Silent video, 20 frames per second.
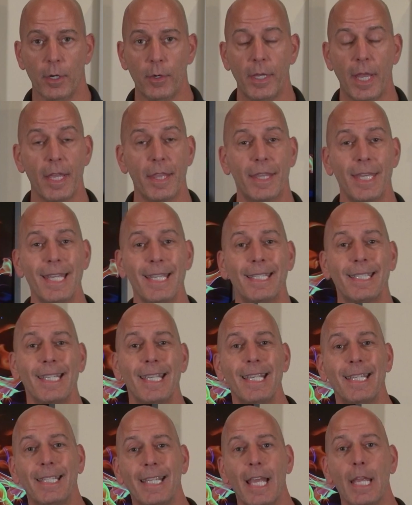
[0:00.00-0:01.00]
Okay, this
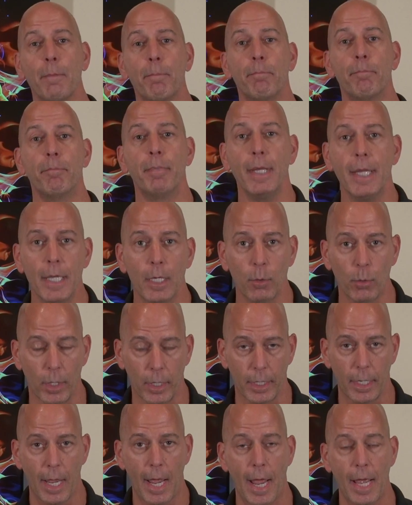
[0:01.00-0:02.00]
is a big
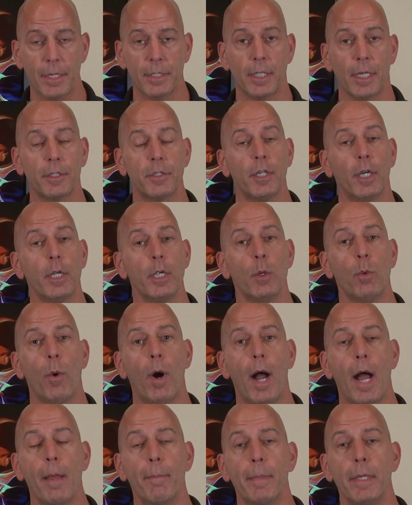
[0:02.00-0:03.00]
one, guys. I'll tell you
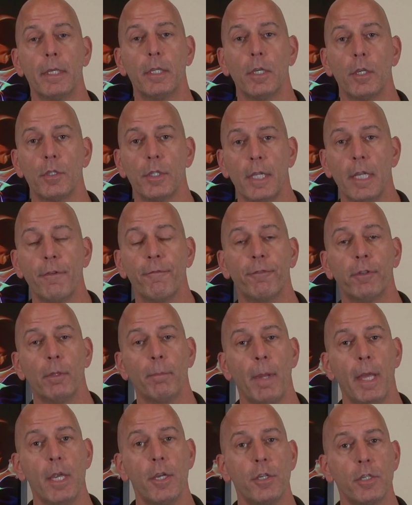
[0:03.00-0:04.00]
why, because
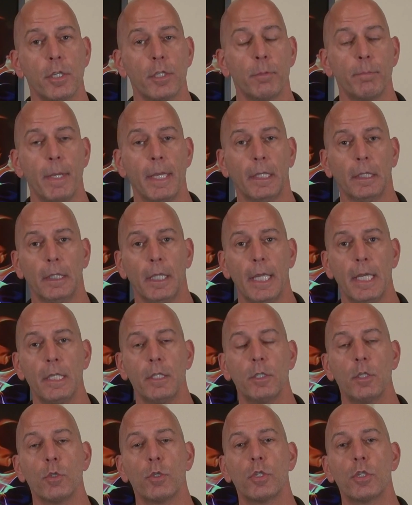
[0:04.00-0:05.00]
inflammation is being
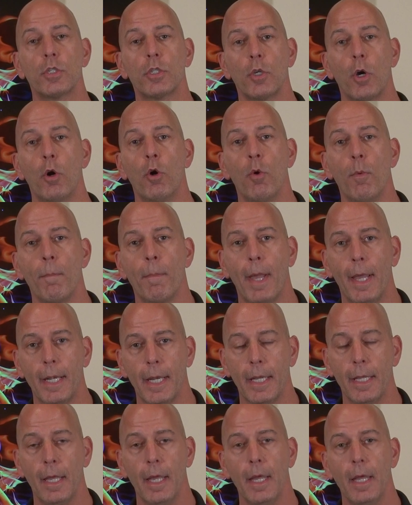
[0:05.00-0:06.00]
linked to so
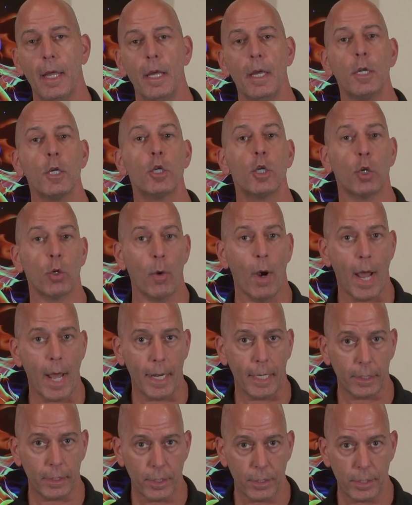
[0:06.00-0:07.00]
many
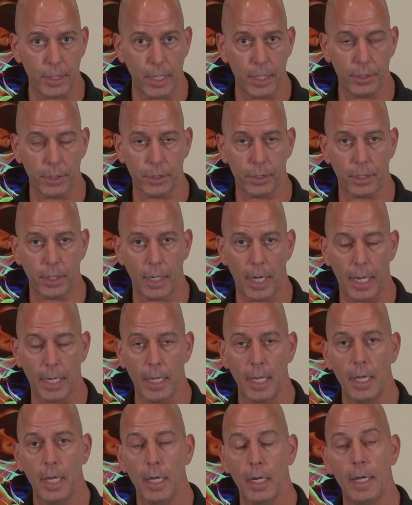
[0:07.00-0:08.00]
chronic diseases
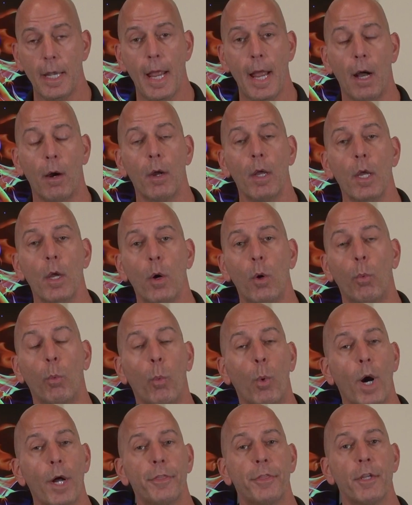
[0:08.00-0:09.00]
today. Now,
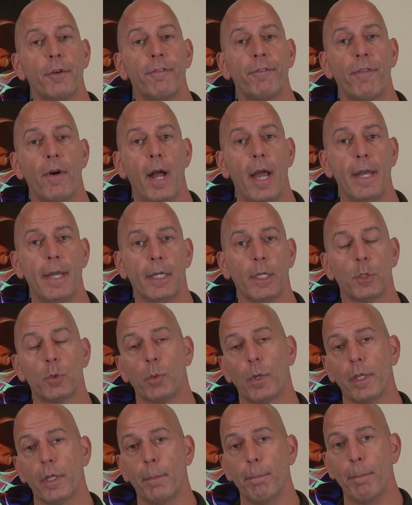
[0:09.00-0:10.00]
what they're finding is
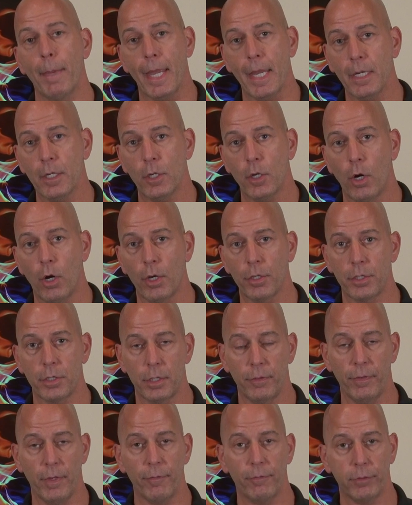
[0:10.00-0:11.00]
one of the main causes
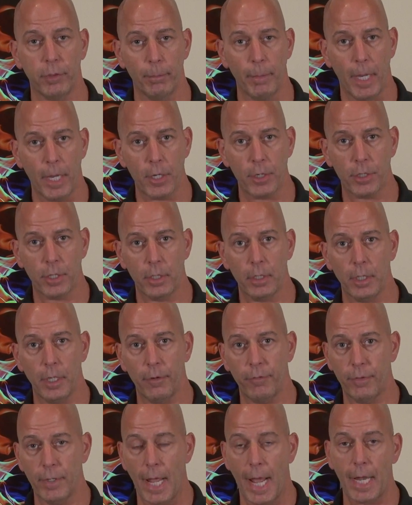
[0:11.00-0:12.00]
of inflammation,
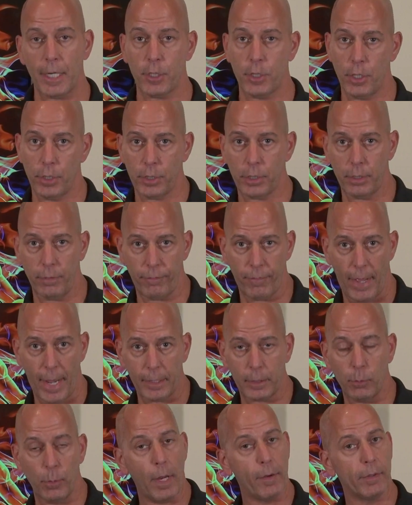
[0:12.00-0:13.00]
if not just the
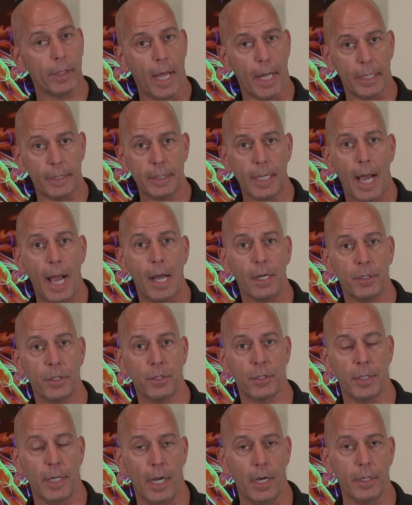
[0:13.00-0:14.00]
fact that we have a lot of
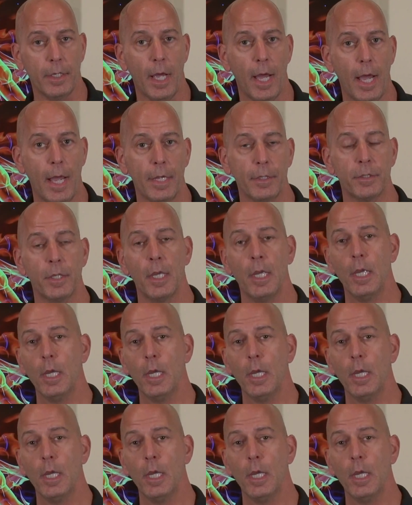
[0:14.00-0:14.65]
toxins in our diets,